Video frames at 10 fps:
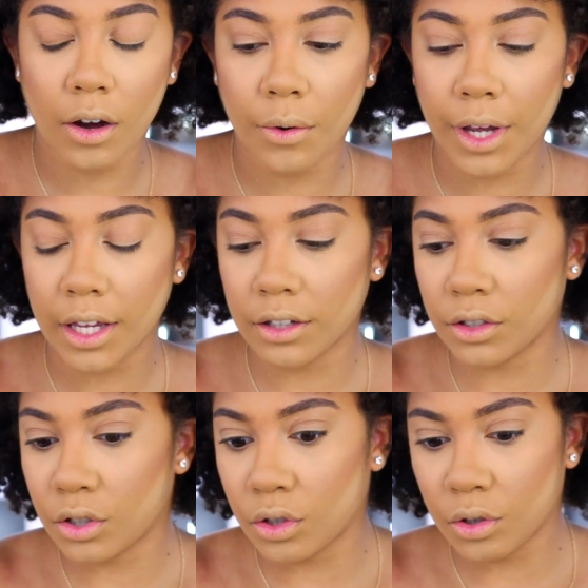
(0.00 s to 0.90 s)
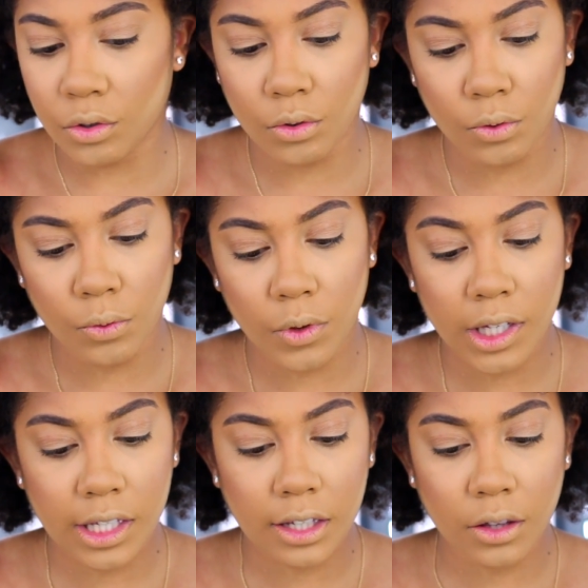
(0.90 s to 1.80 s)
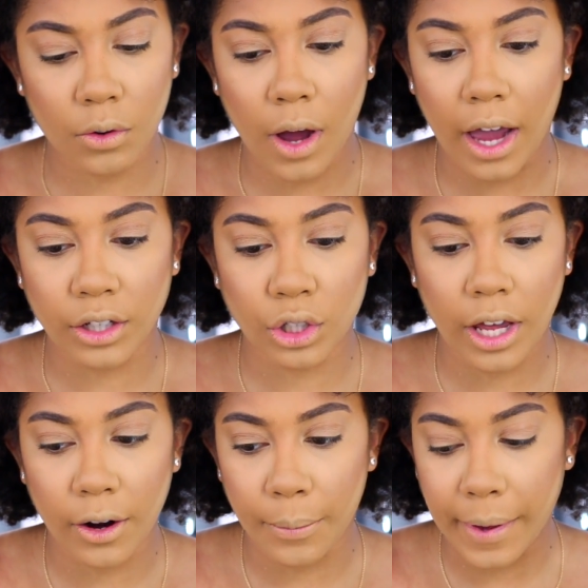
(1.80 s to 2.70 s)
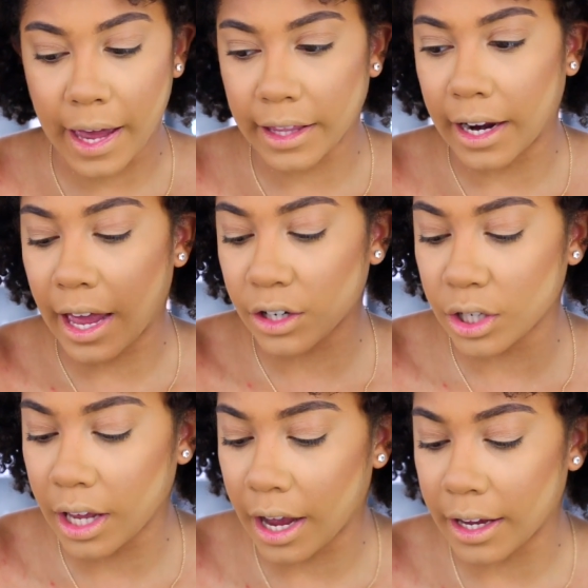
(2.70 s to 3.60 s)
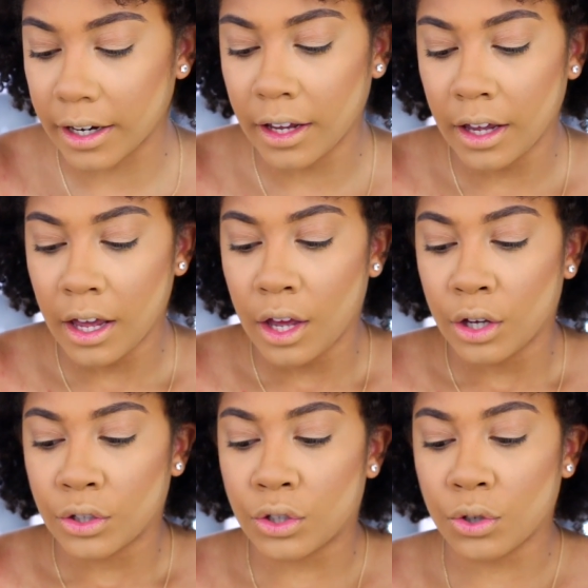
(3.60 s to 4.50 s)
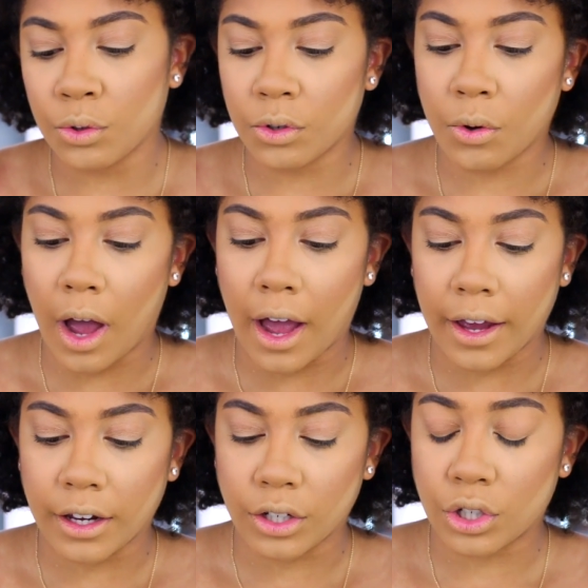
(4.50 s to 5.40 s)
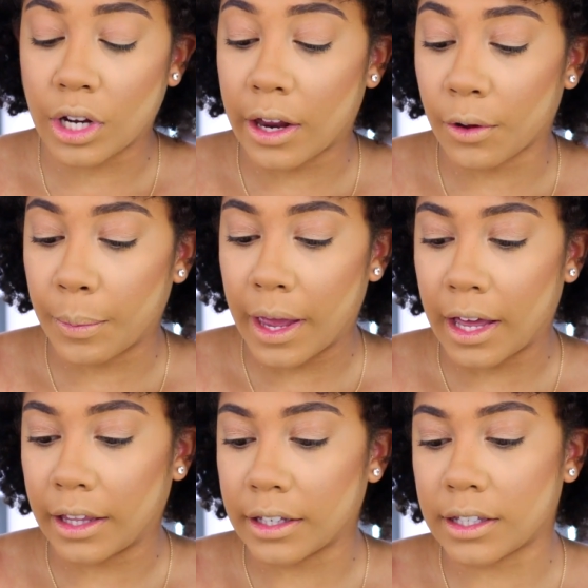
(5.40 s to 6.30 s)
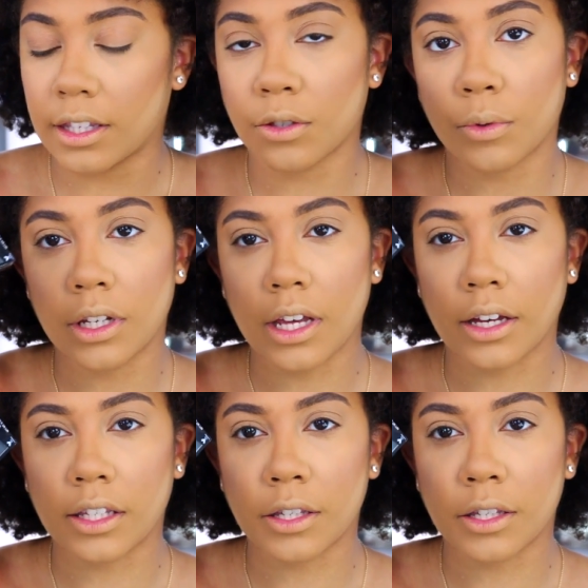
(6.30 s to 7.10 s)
go into this little eyeshadow palette. I actually got two little eyeshadow palettes. This one is like a